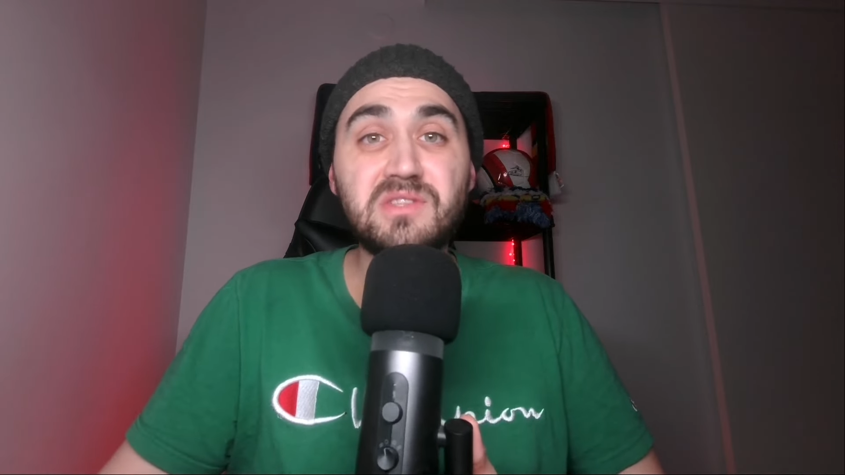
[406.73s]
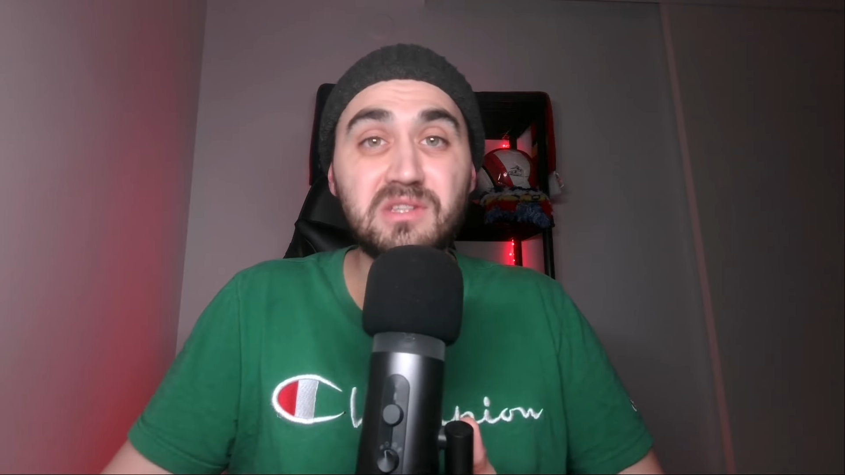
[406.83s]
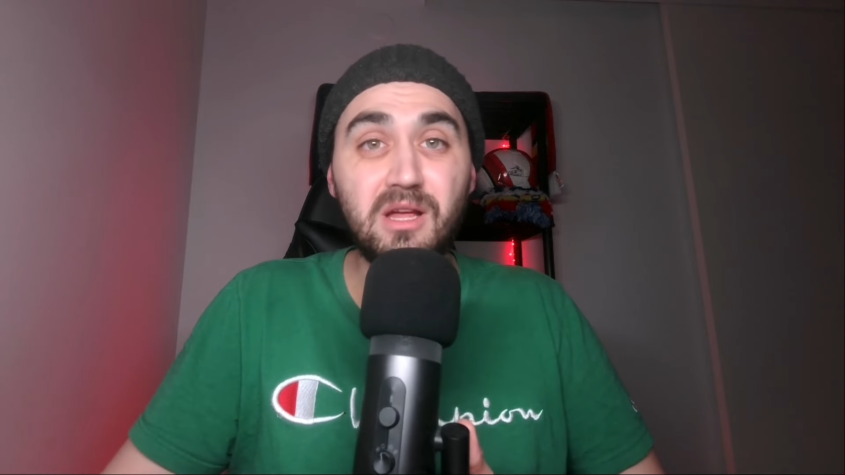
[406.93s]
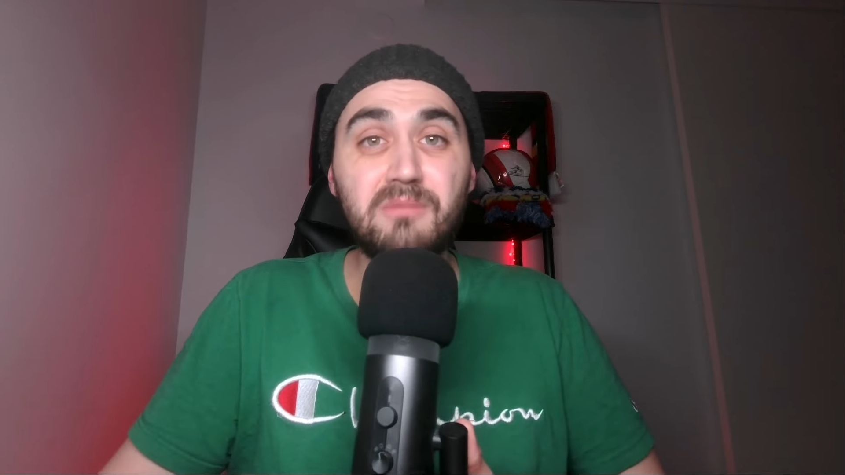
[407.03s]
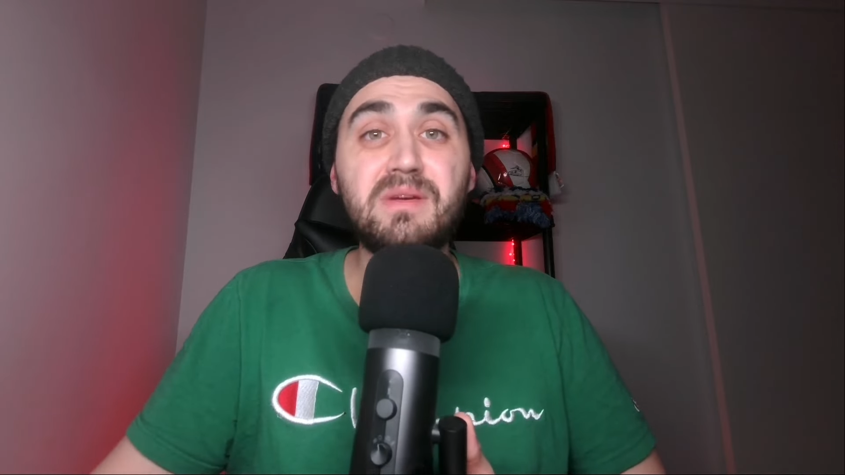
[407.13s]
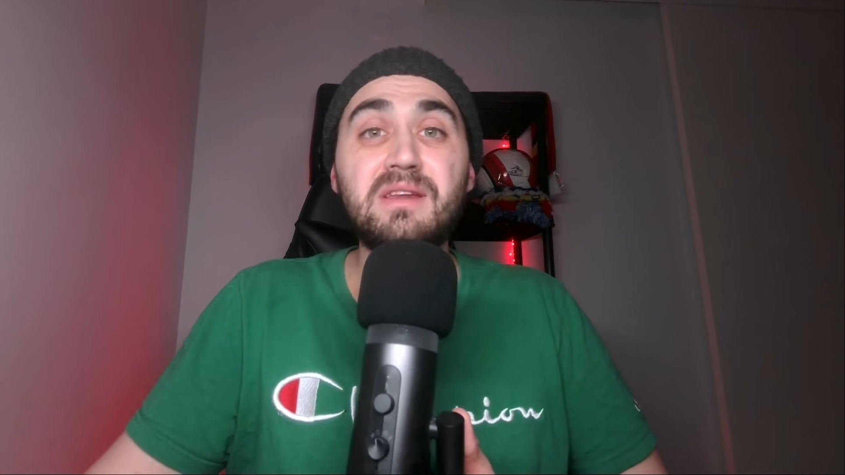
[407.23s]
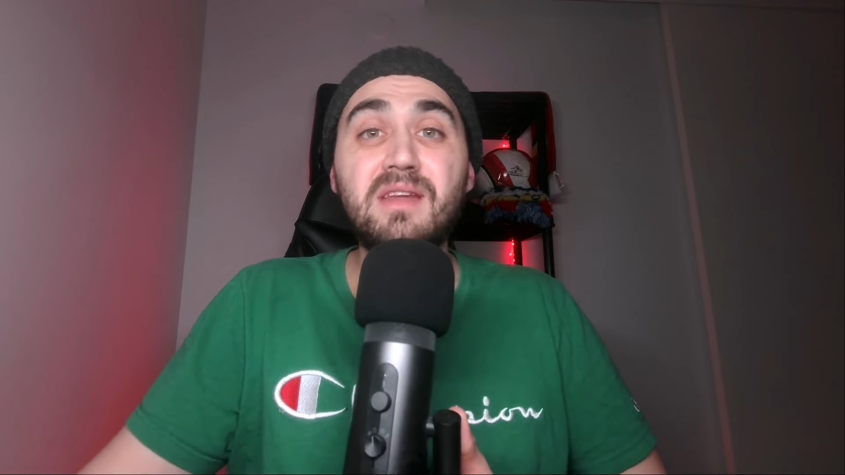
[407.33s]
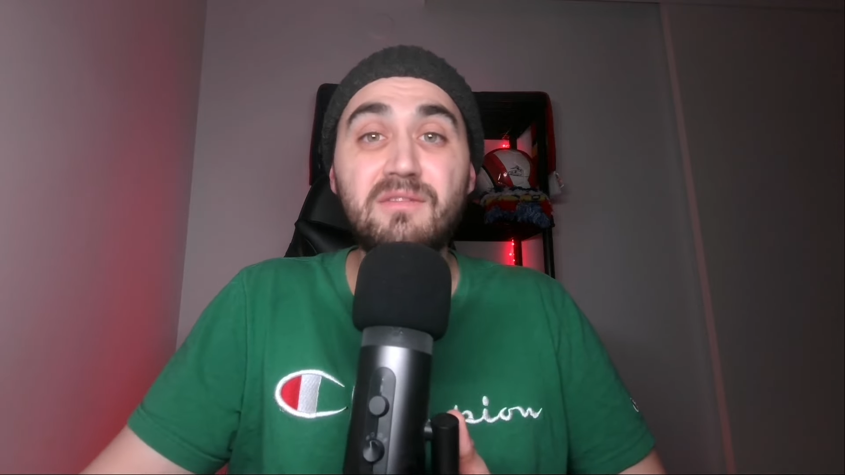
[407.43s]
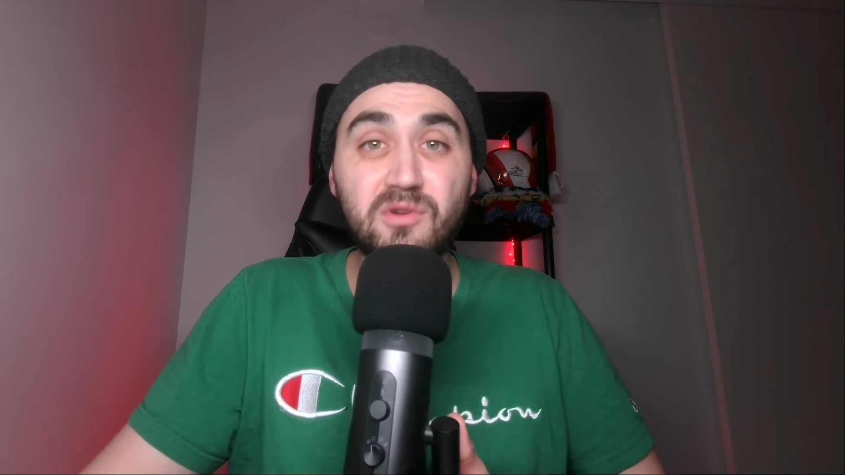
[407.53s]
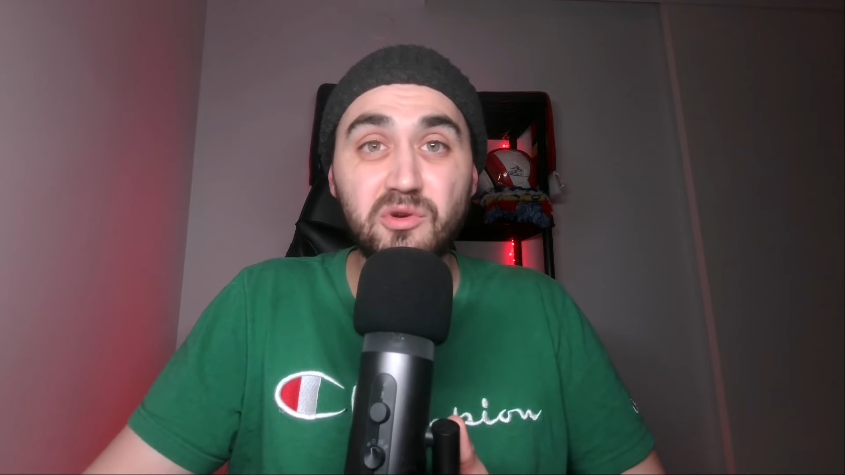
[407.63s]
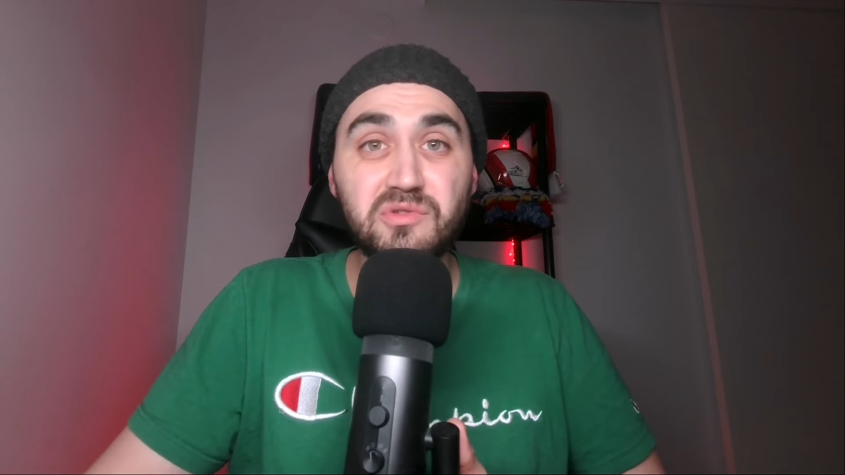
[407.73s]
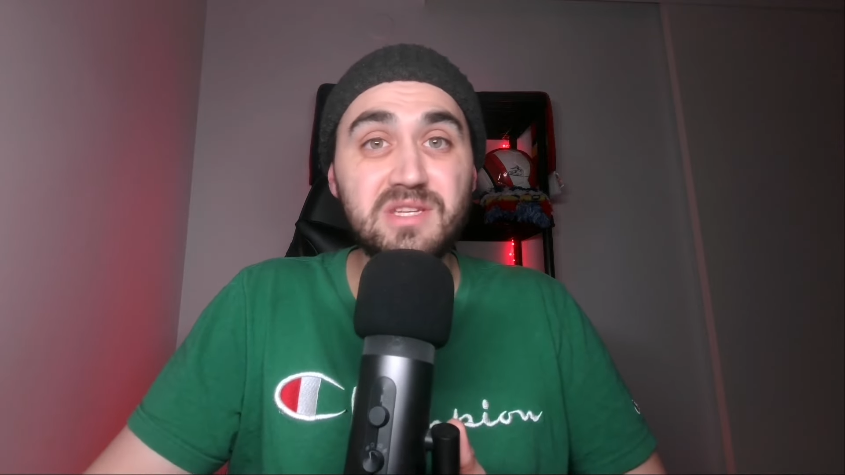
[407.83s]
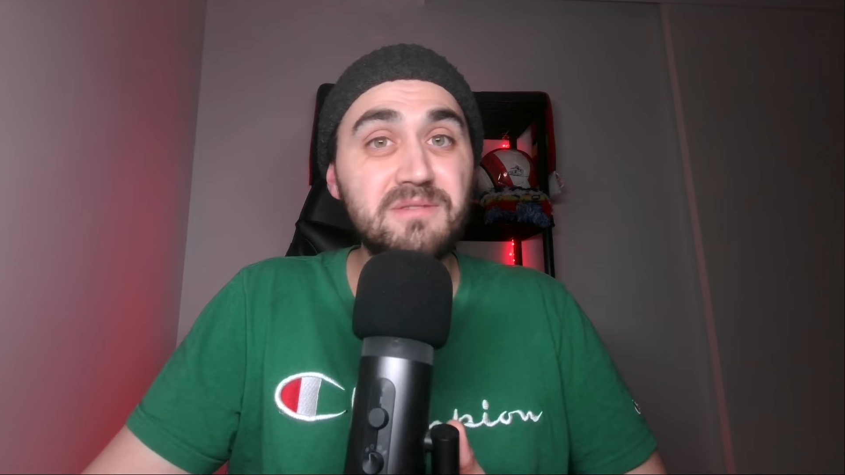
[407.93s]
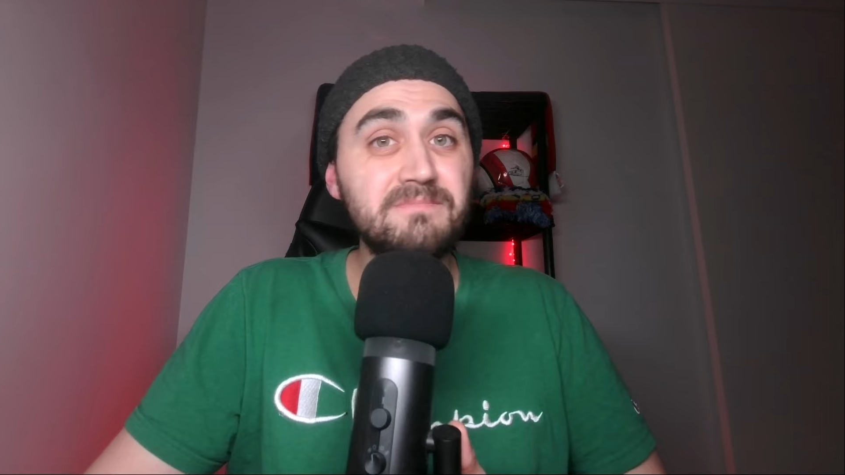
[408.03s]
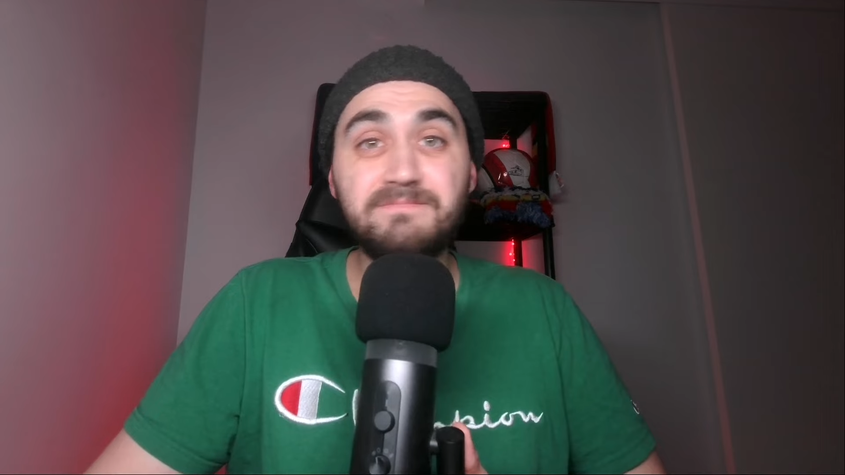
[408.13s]
club being
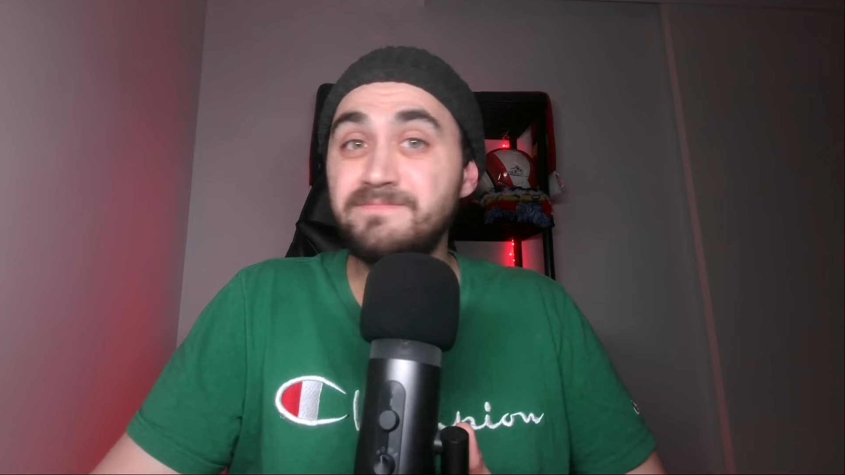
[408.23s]
Leverkusen,